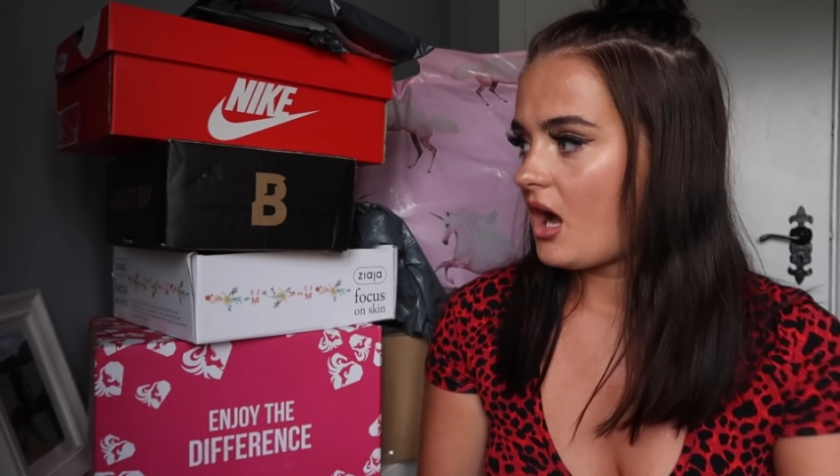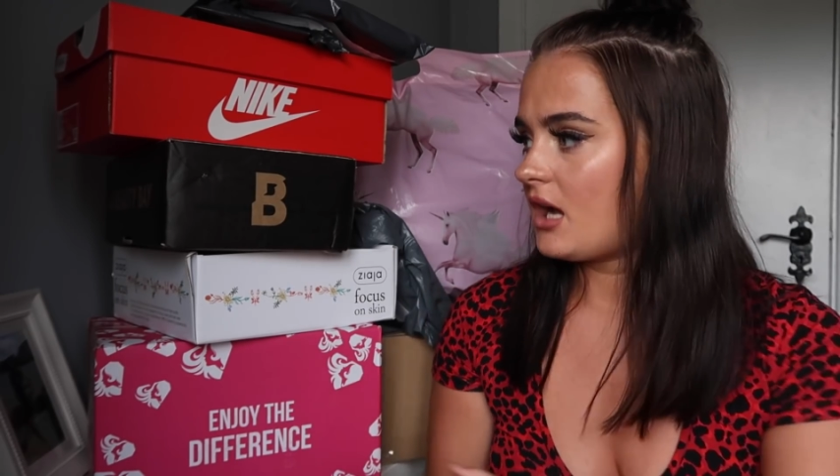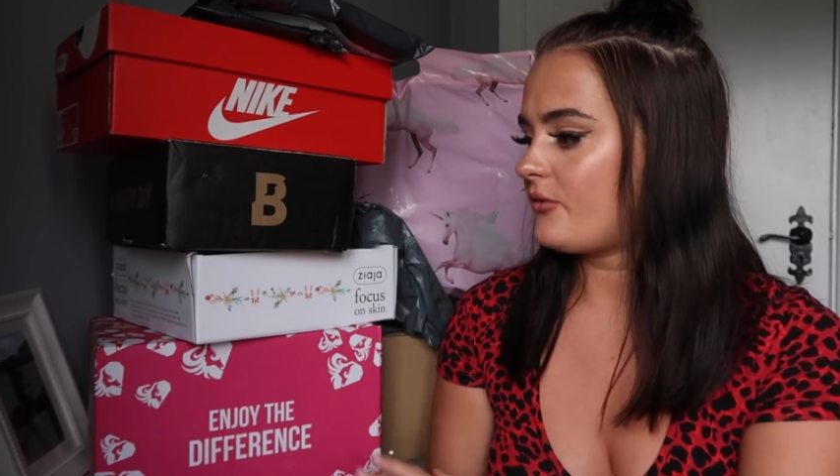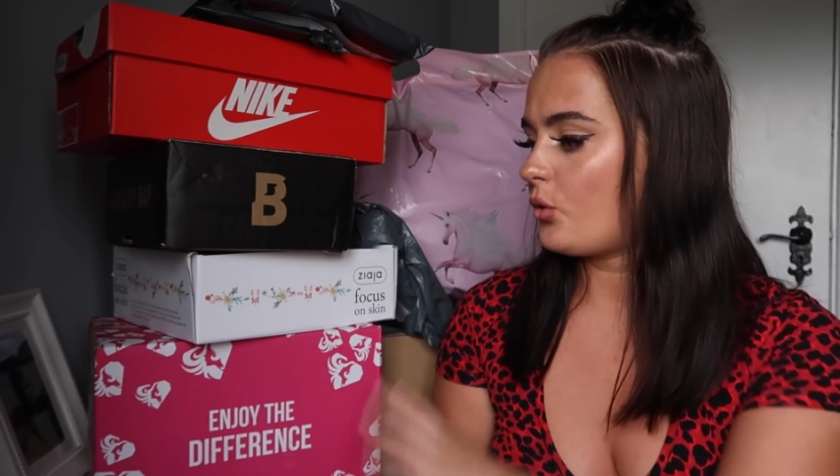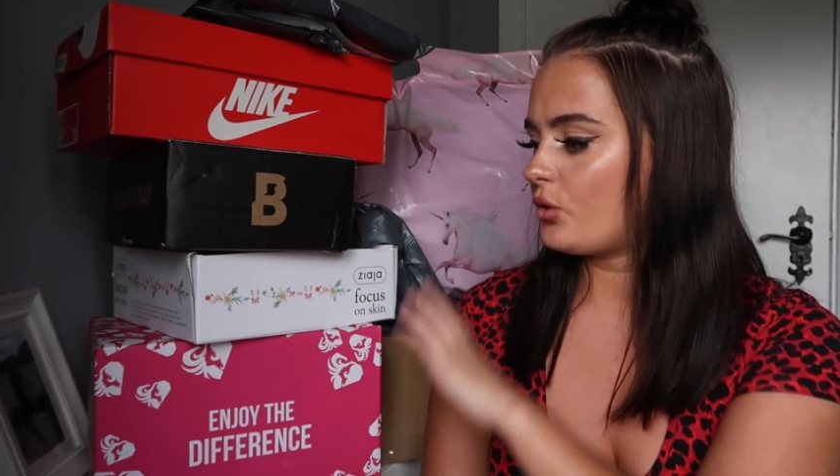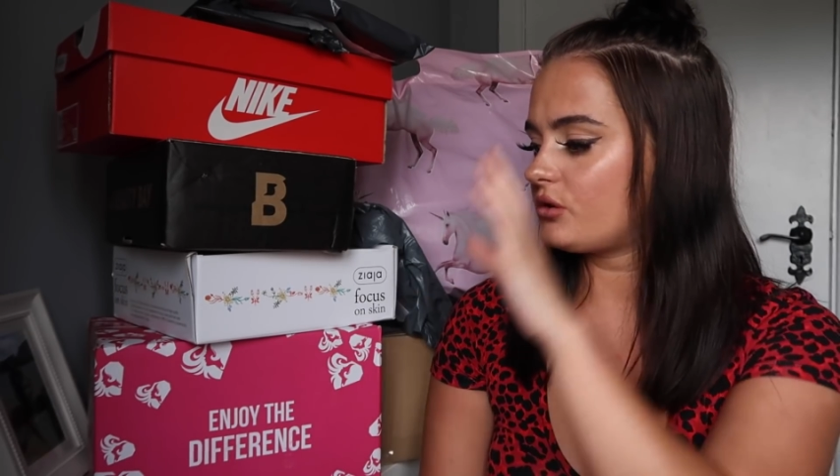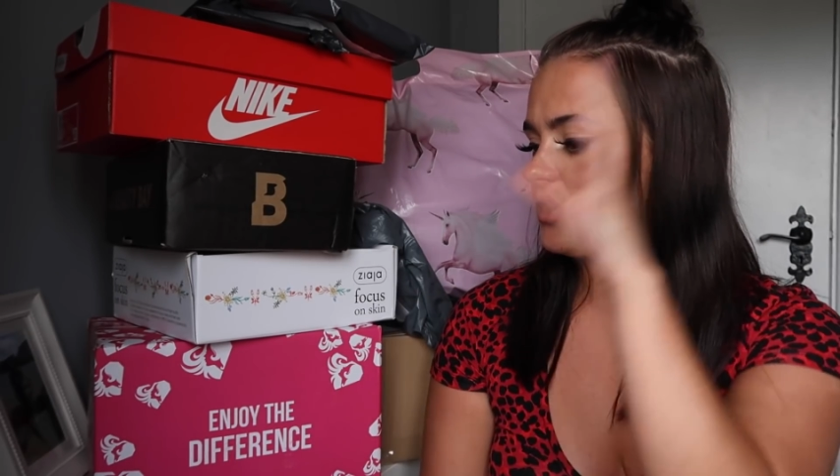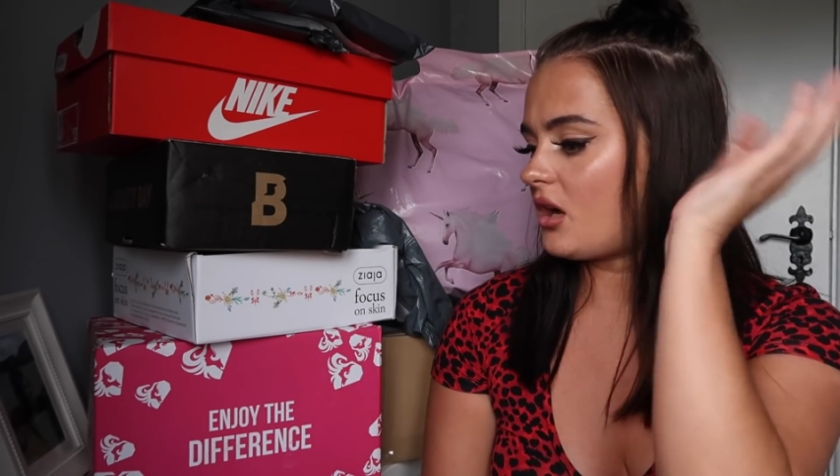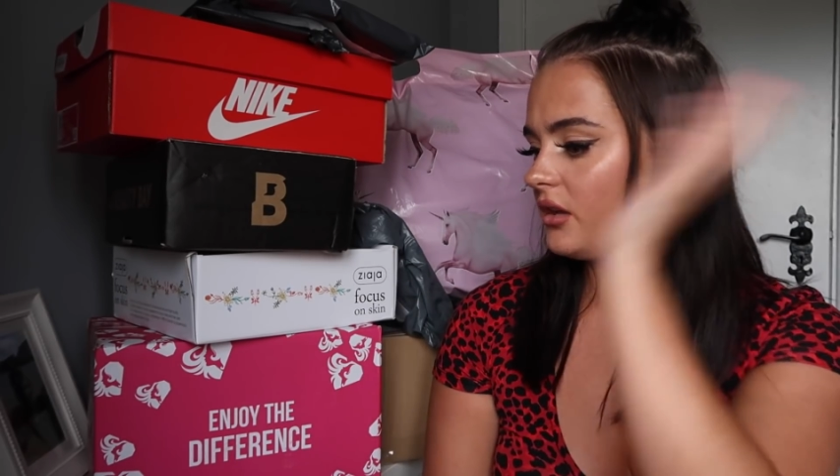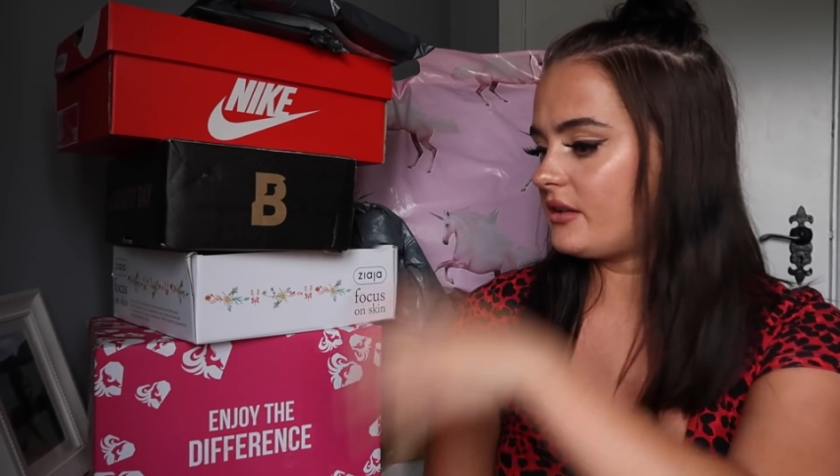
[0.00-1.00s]
I've ordered
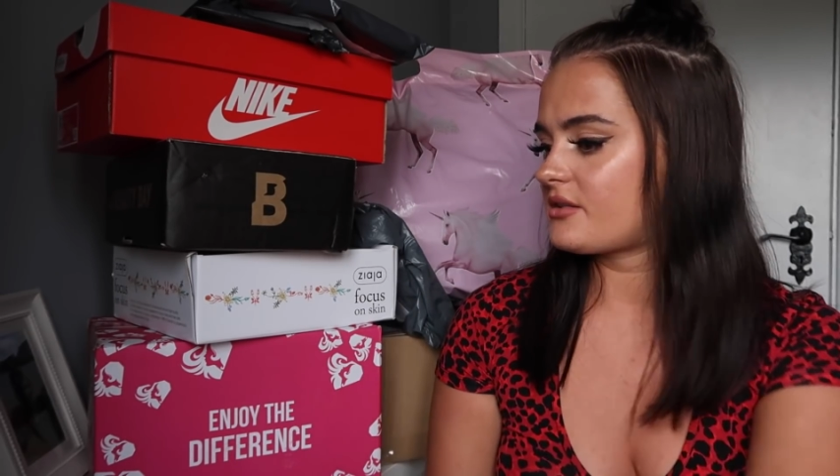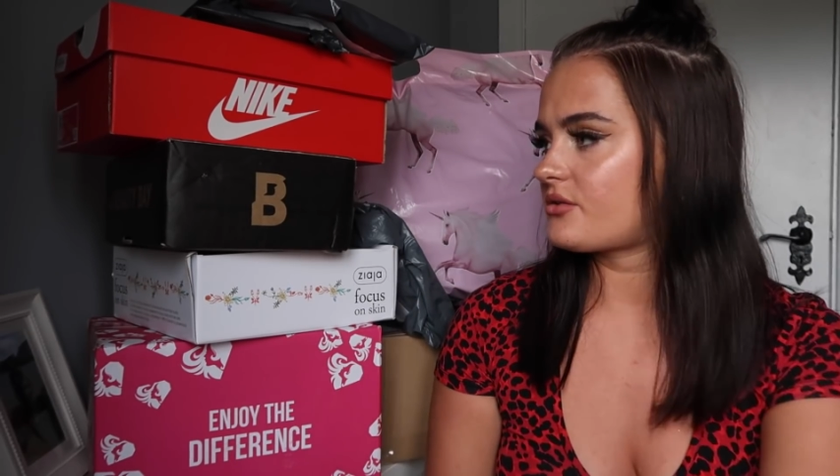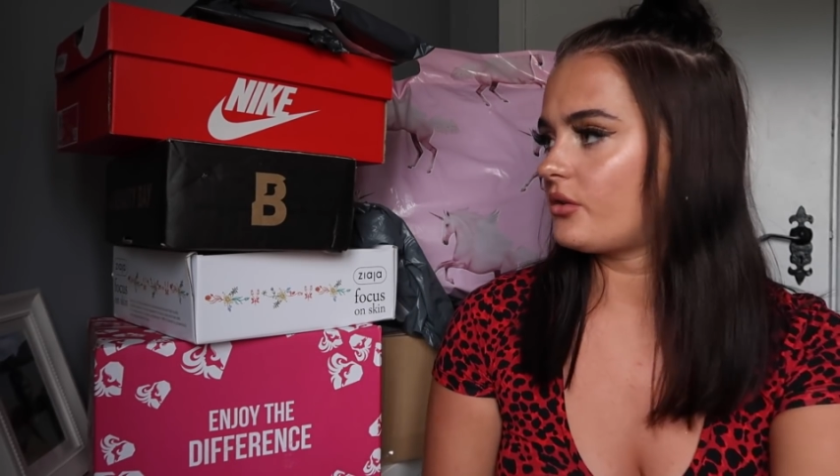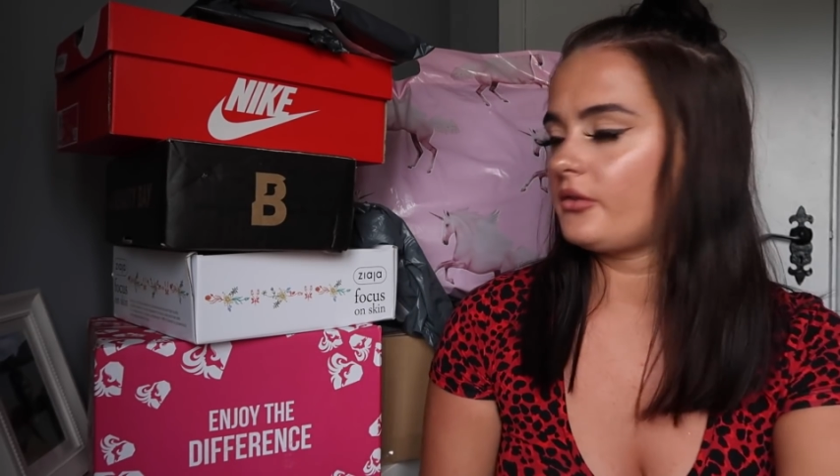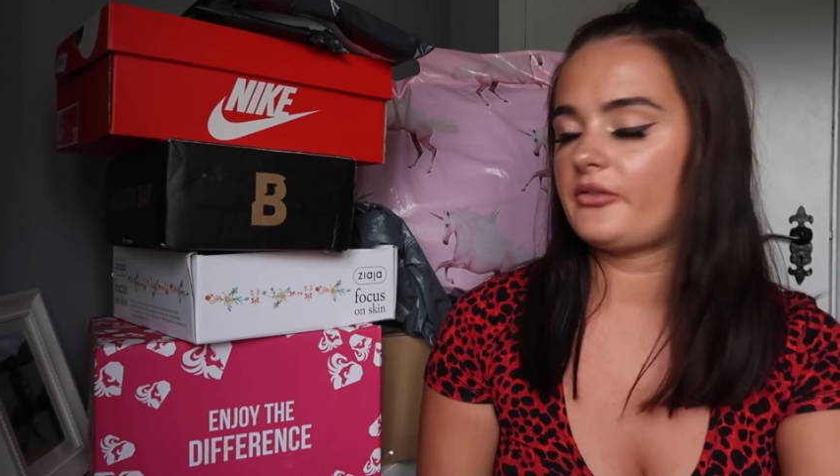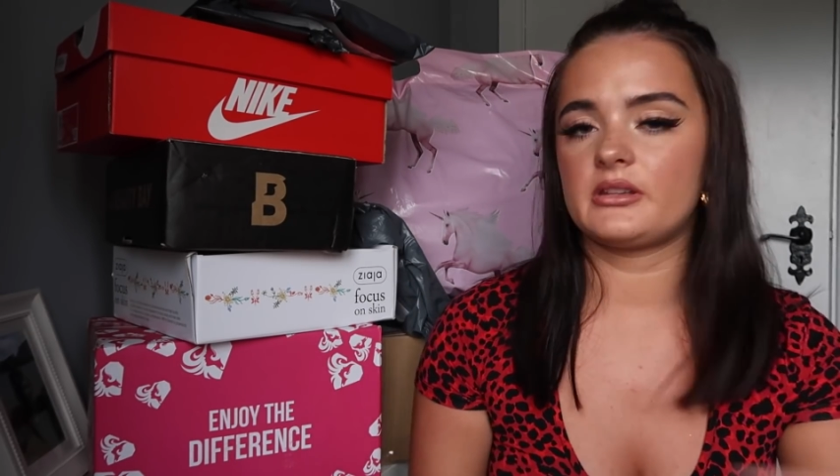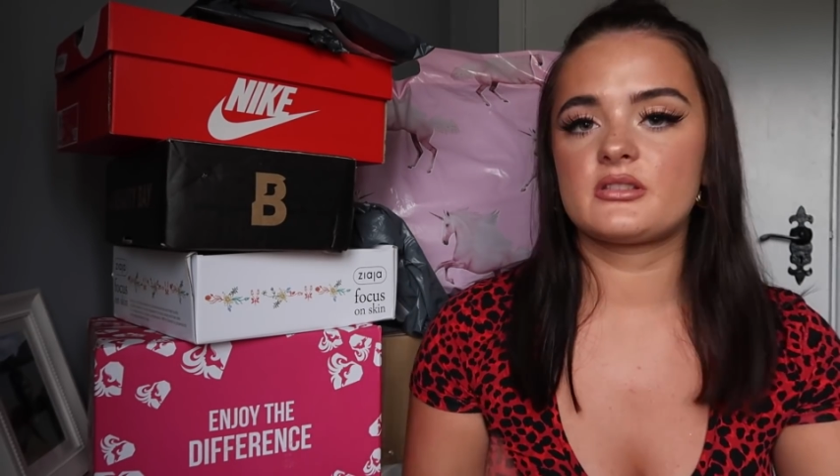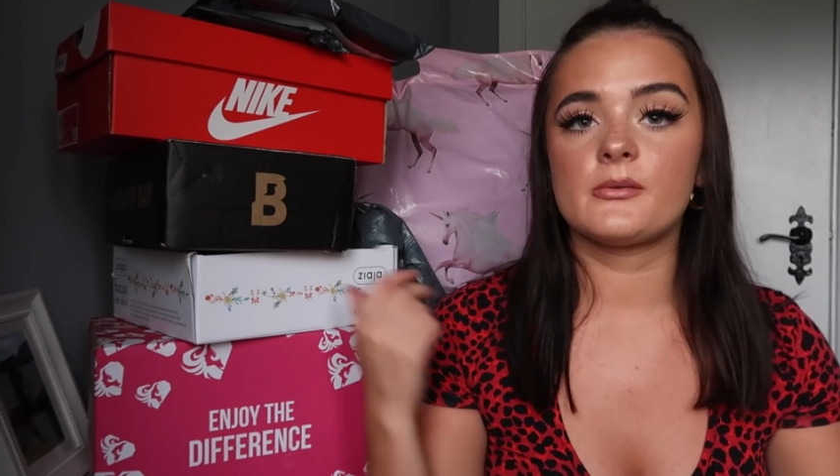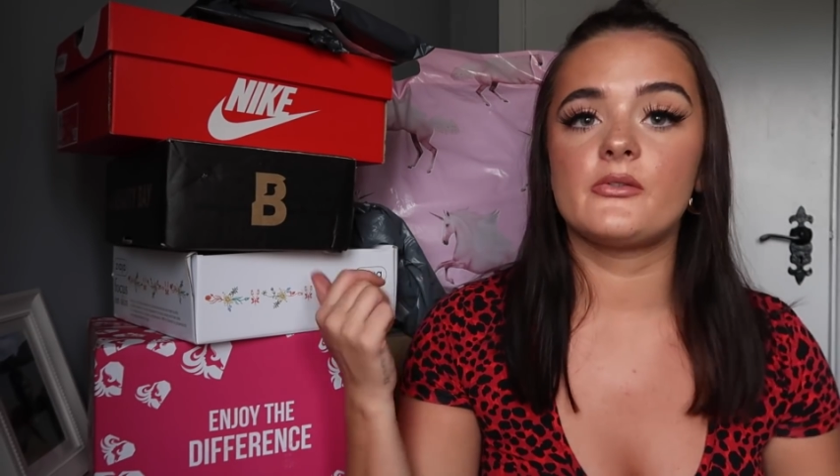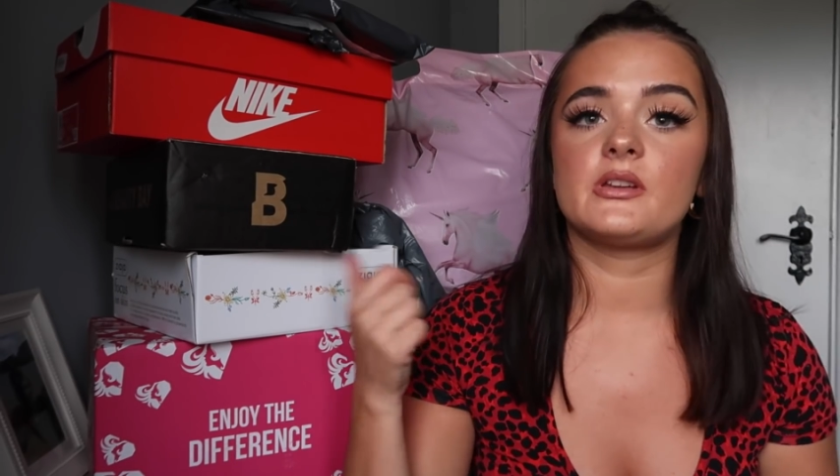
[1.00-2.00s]
all this stuff and
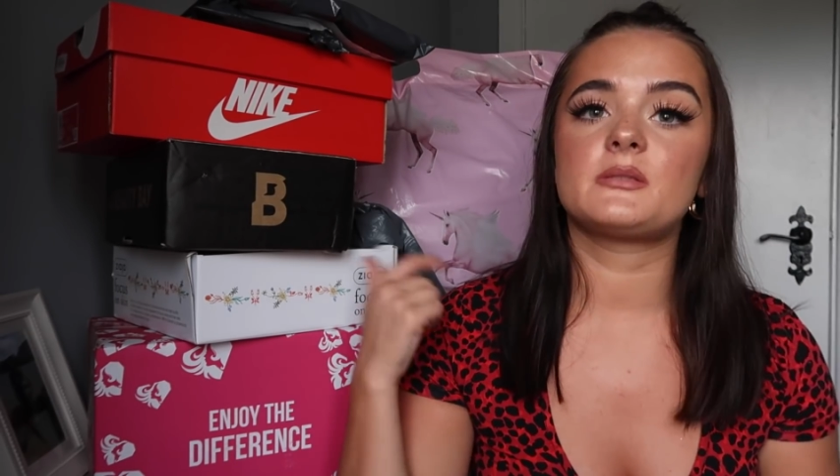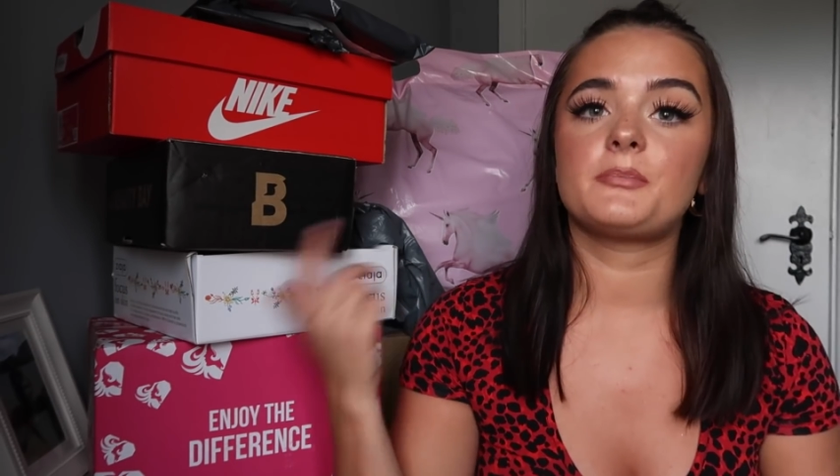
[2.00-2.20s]
some of it is